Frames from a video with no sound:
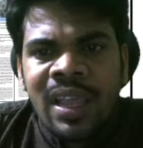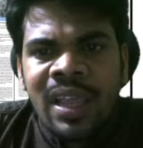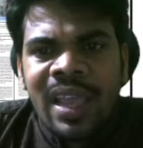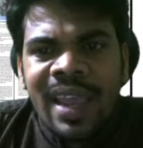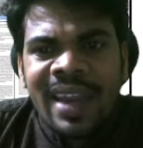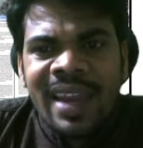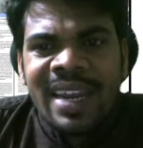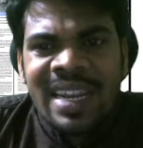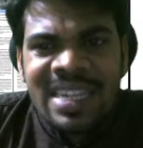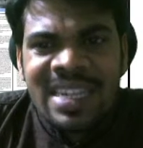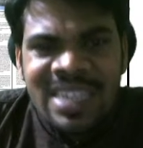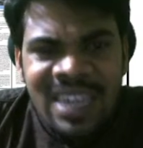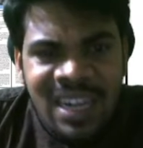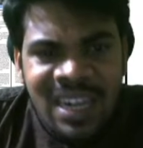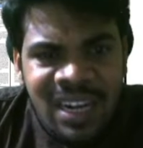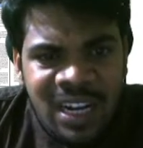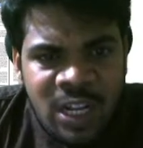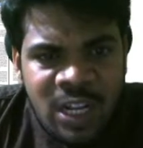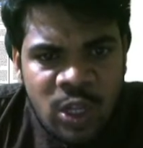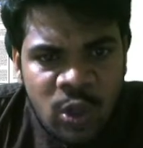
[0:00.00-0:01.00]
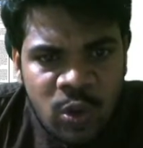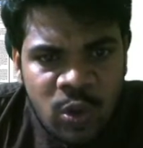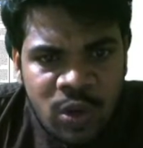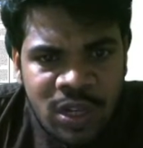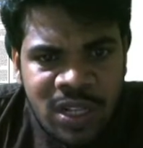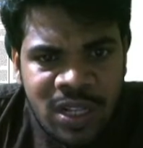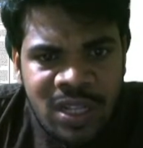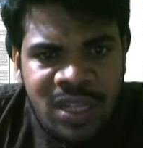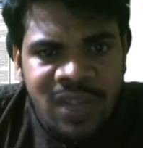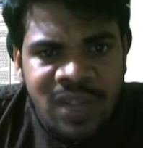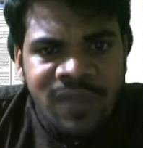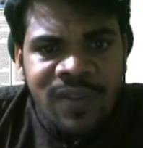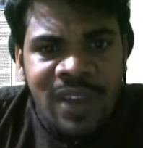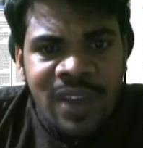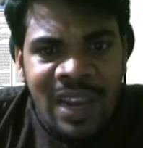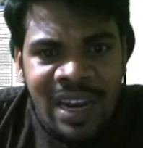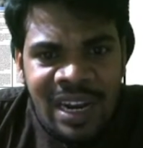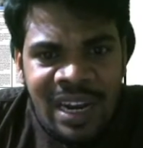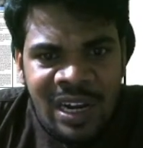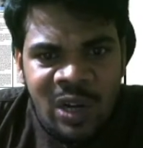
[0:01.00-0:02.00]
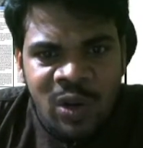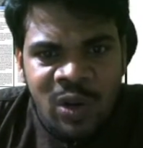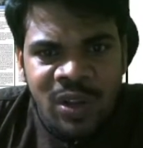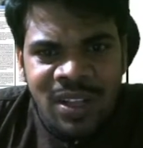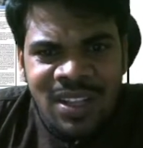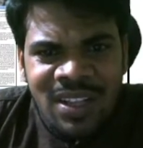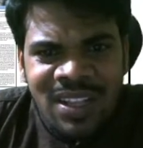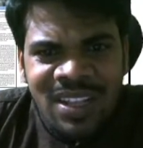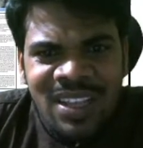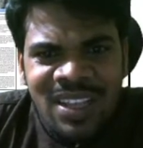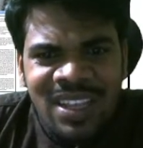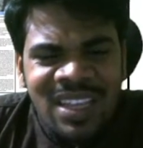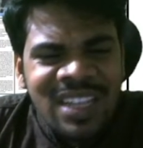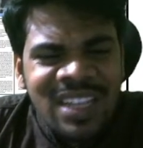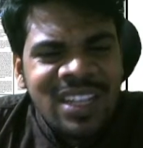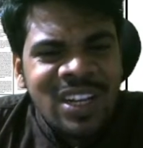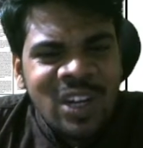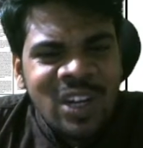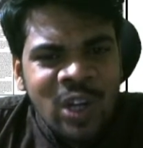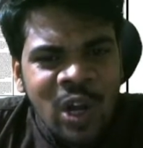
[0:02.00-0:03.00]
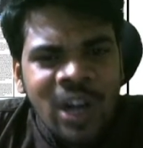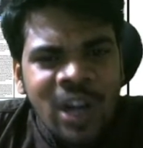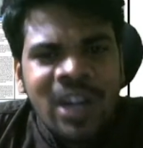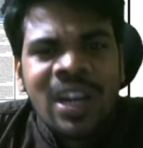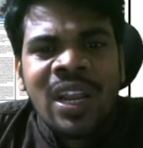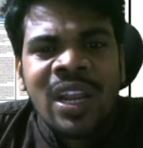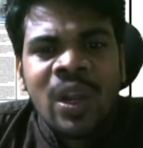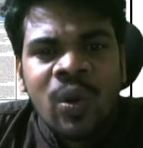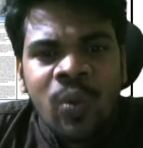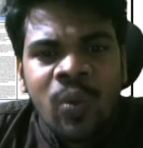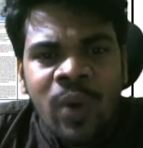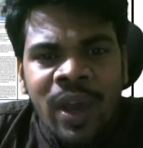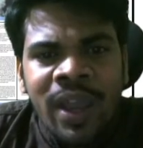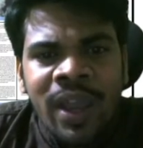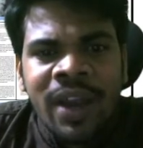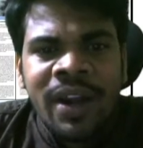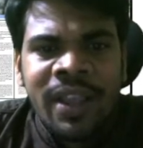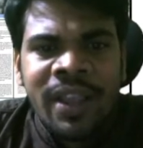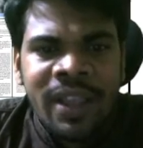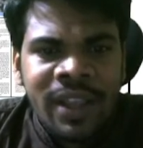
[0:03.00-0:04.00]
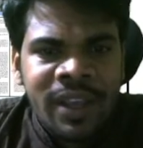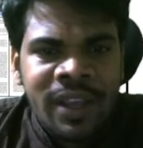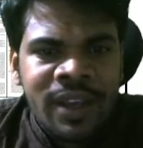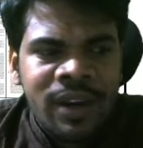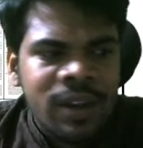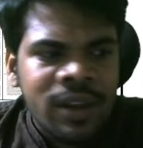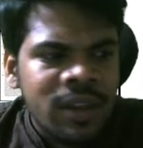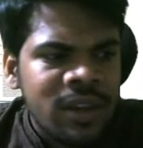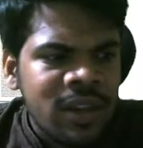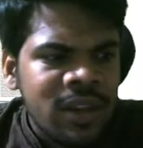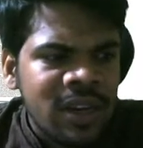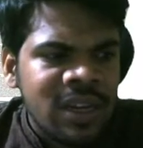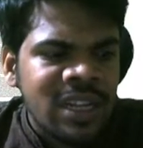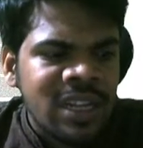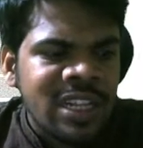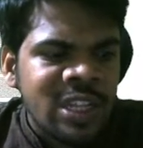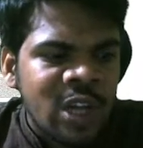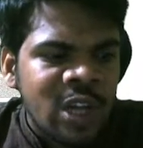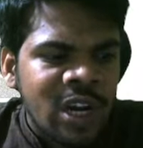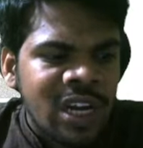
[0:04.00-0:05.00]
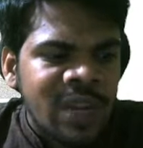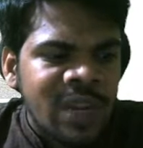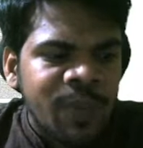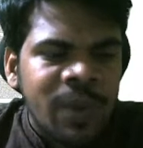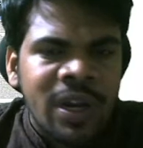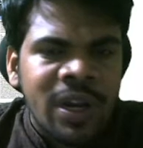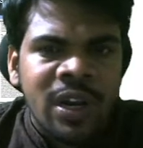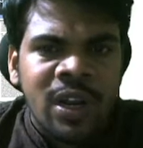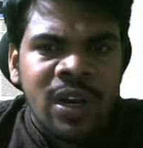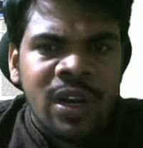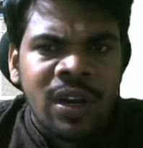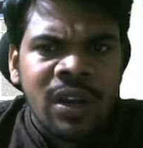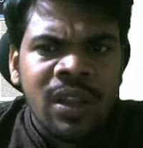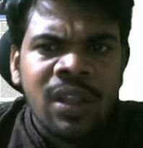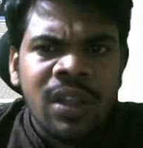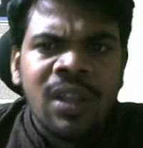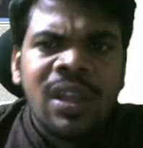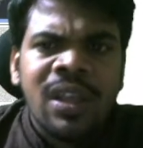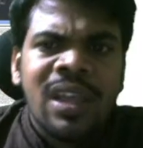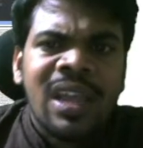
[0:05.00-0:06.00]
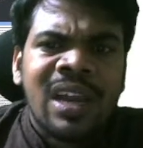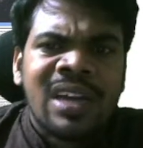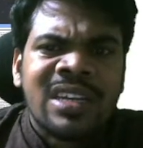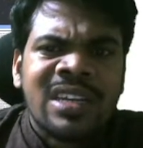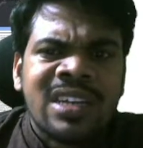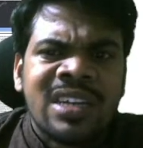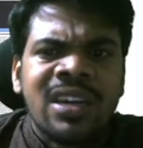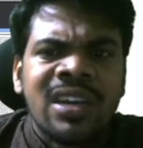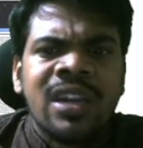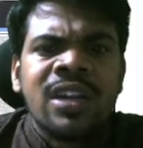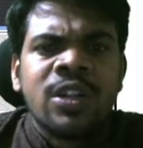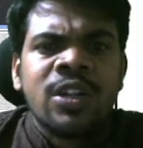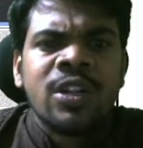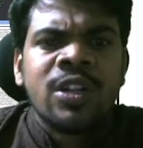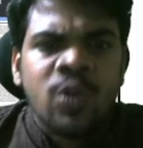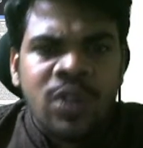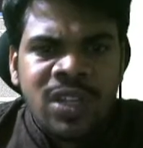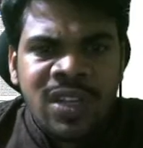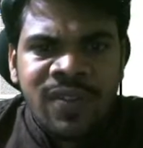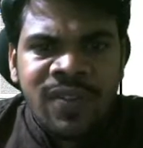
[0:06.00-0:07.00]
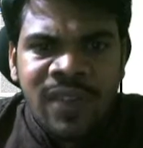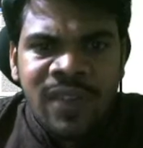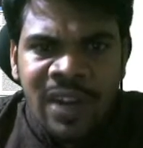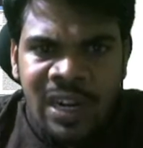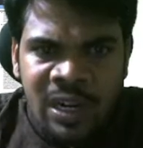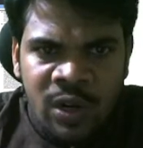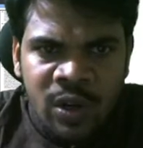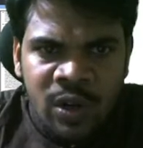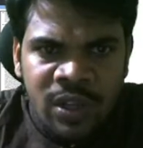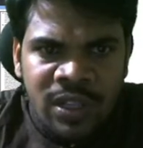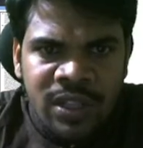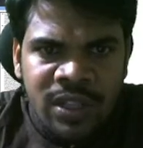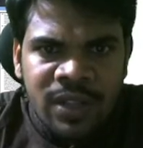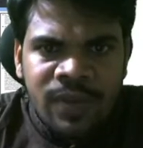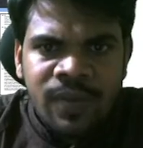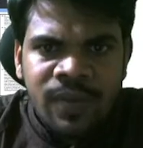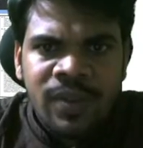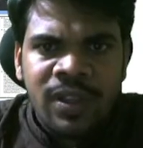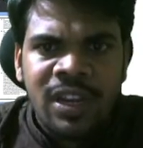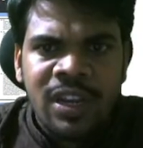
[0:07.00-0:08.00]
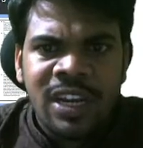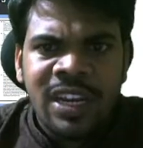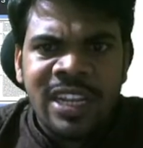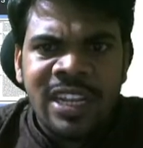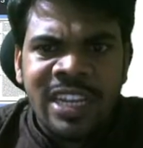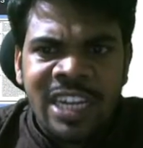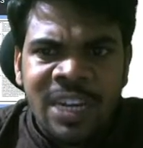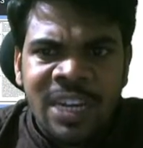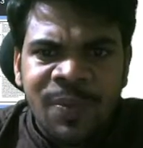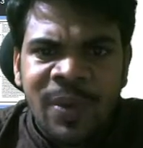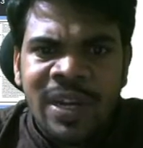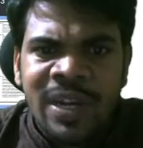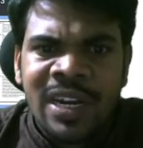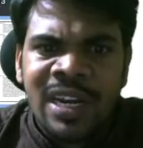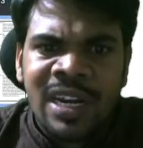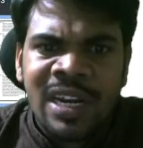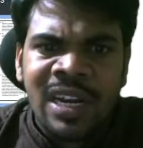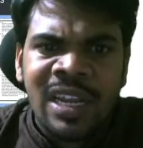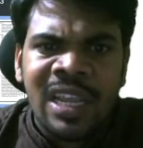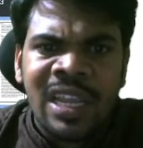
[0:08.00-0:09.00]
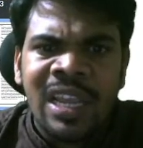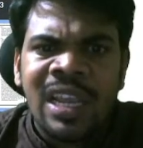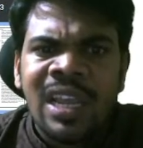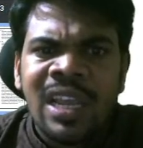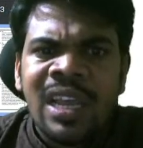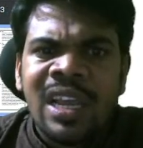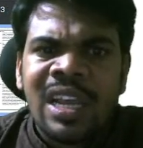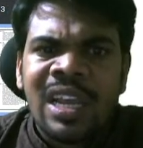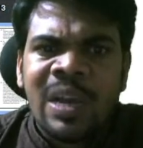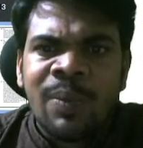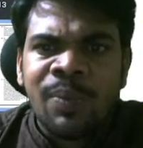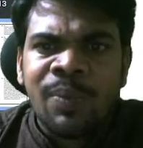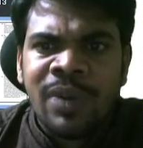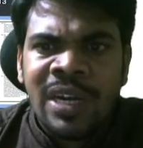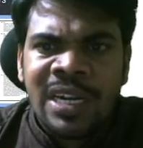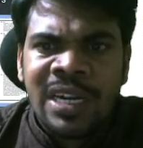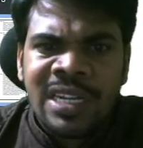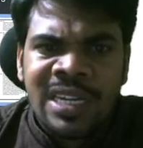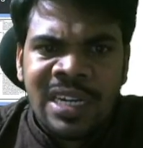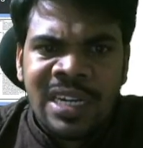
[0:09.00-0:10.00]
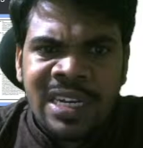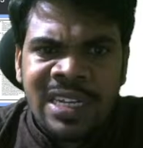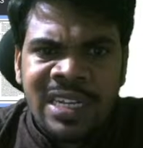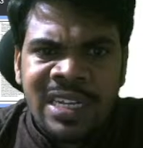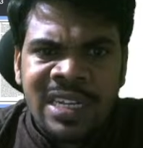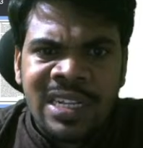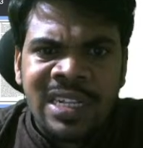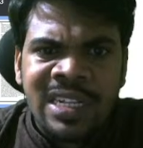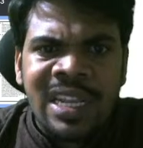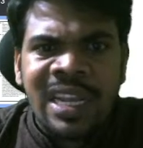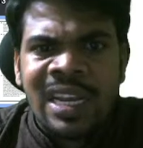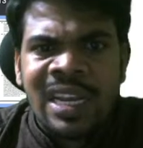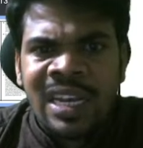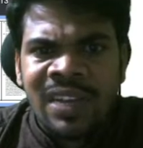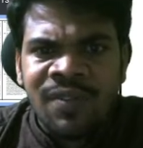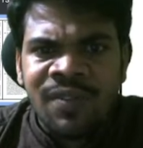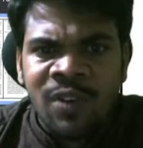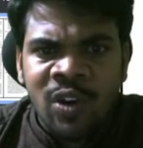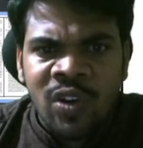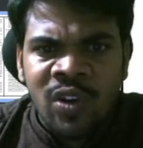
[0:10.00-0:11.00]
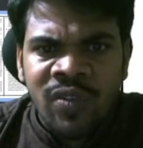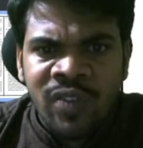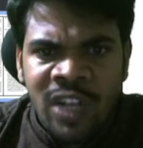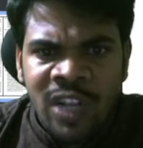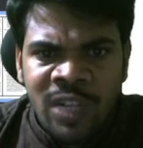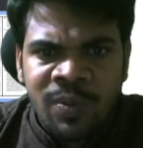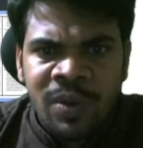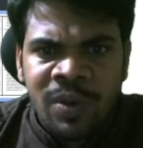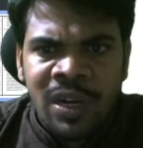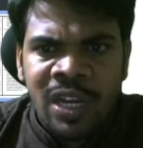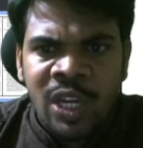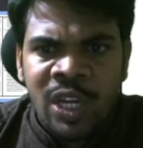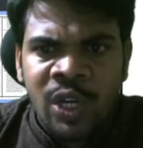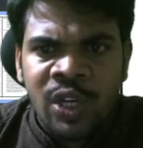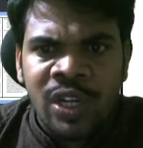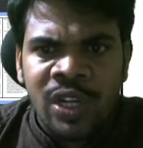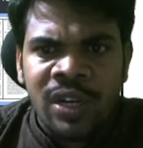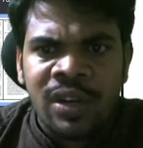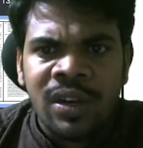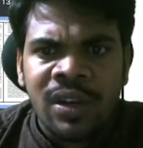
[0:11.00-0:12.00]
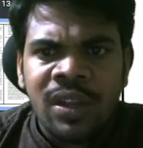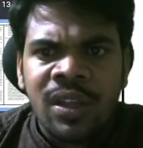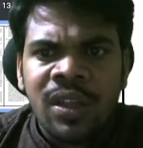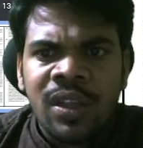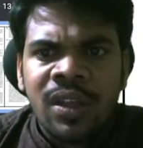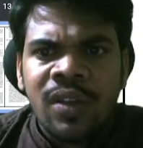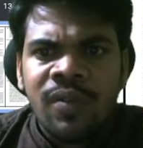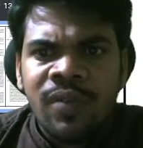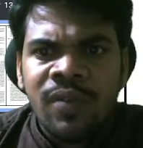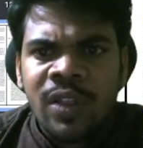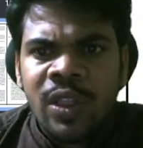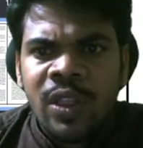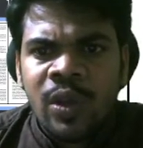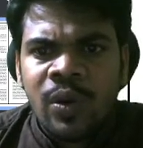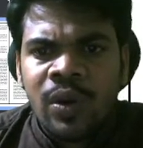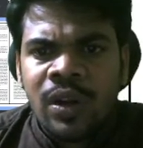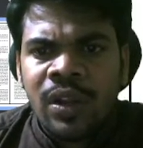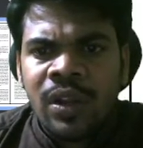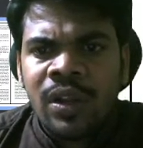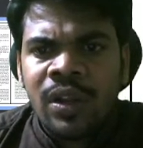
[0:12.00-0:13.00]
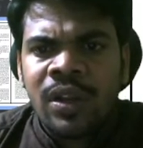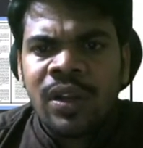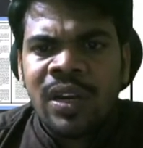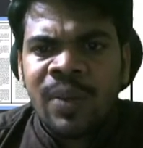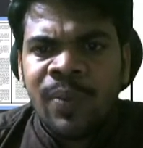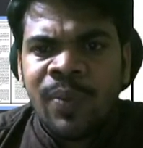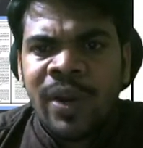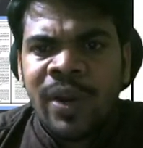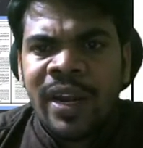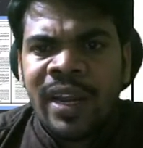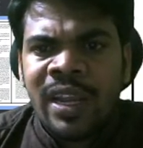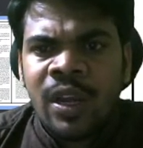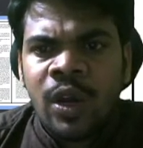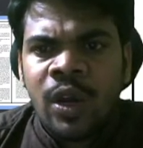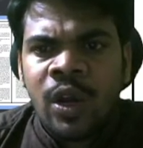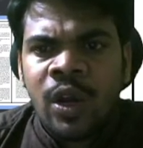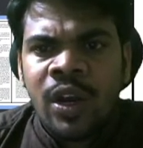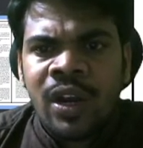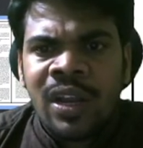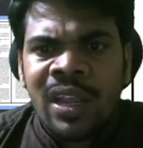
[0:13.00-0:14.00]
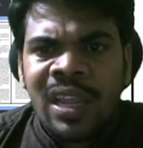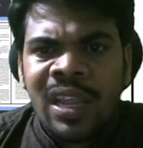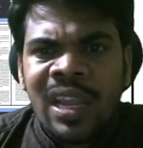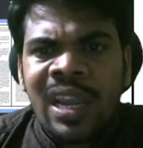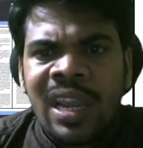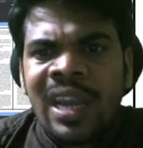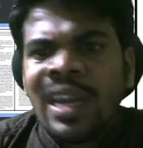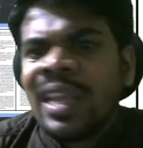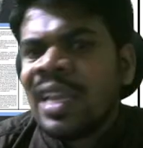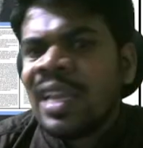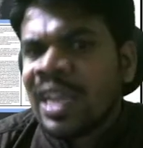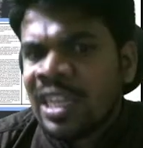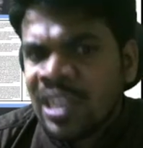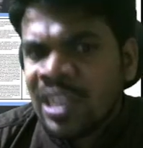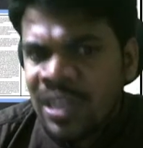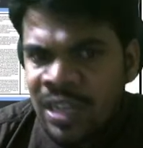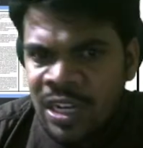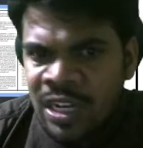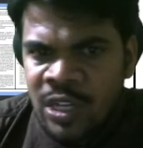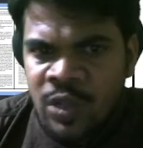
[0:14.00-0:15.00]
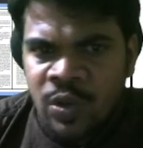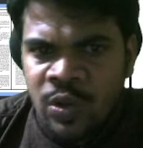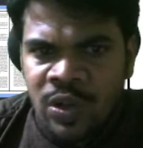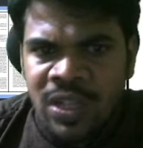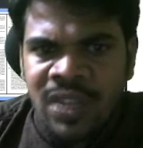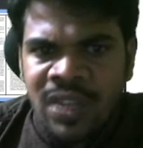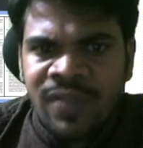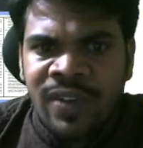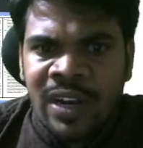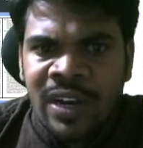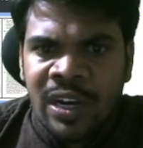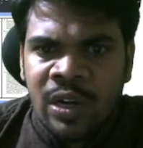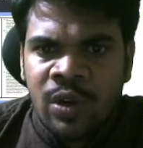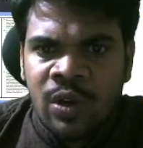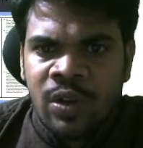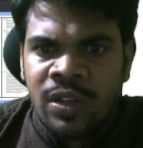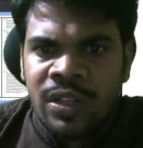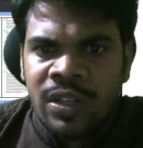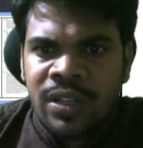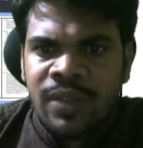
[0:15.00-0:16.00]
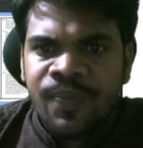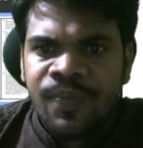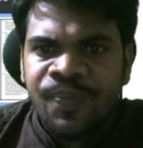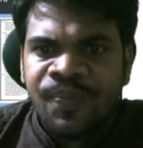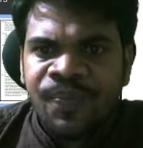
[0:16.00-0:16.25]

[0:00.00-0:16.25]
An external source of electrons is not required here. It is not depend on external source of electrons. It is independently completes its cyclic photophosphorylation without depending on any external source of electrons.